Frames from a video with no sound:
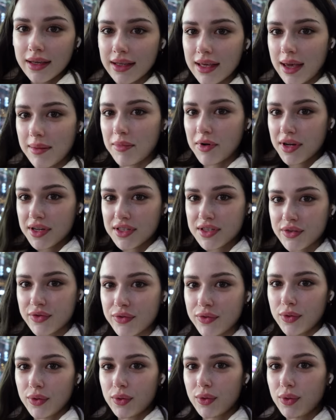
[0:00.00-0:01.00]
Camera is
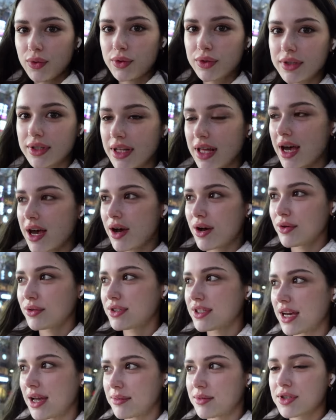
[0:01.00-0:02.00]
full now,
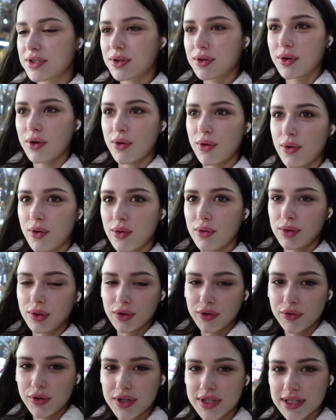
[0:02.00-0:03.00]
time to go
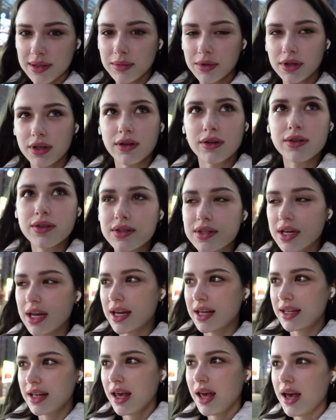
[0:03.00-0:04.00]
look for some clothes
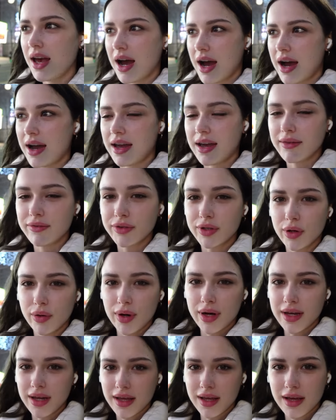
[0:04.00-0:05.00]
and I have no
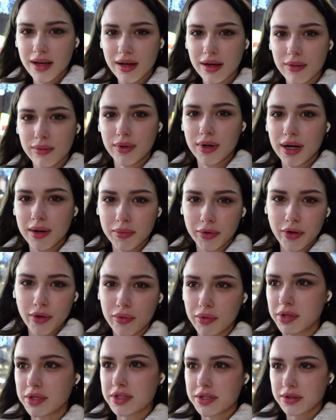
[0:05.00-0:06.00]
idea where I'm
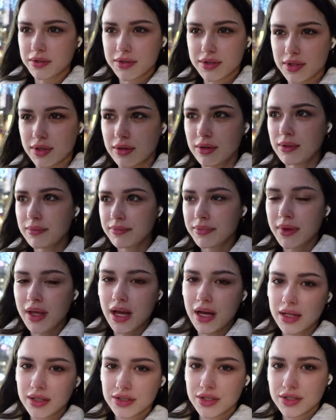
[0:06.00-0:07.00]
going to, so
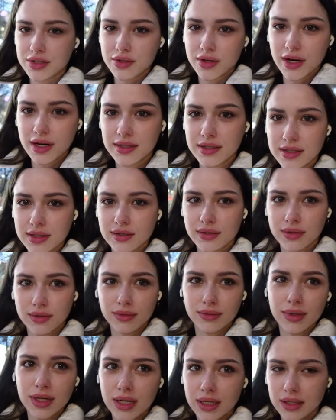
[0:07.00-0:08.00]
I'll just try to
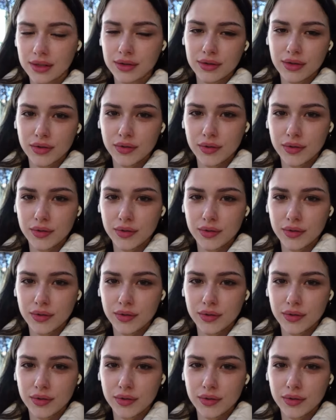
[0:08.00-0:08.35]
look